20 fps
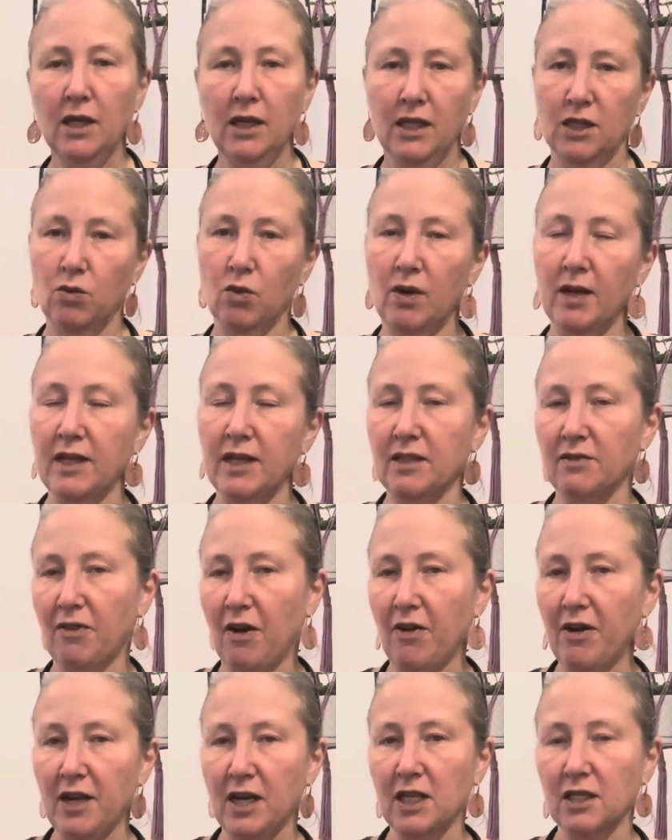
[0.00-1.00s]
Swaddling is
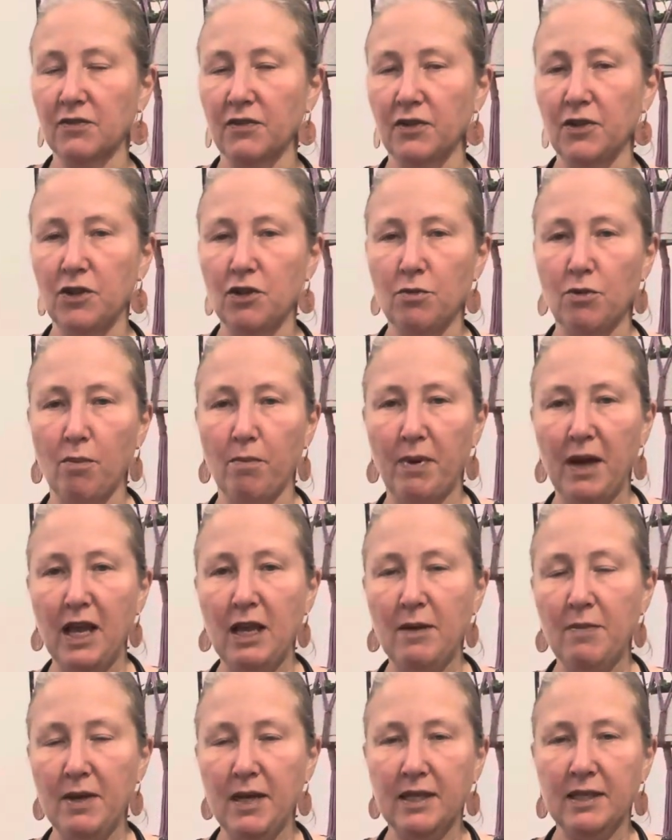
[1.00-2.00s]
very nice for newborn
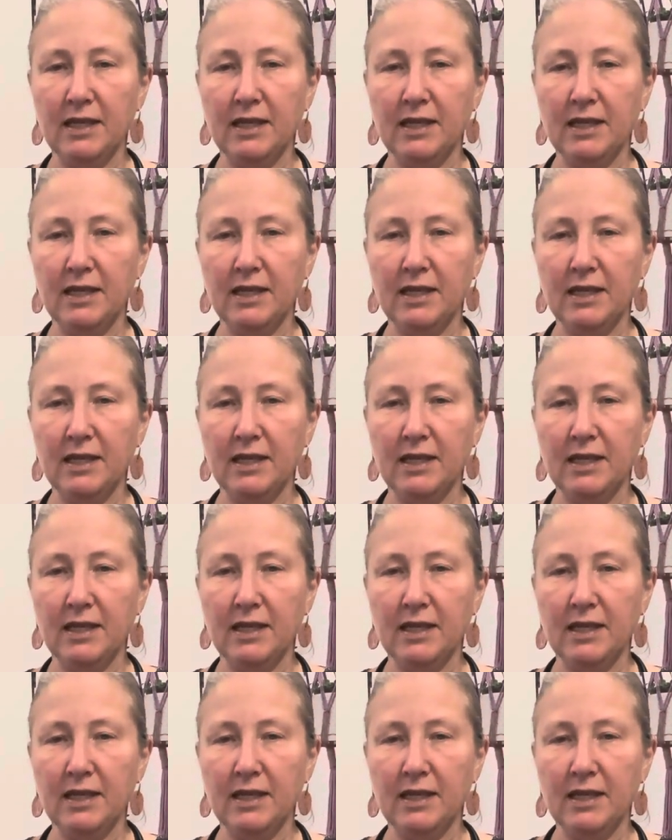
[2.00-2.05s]
babies.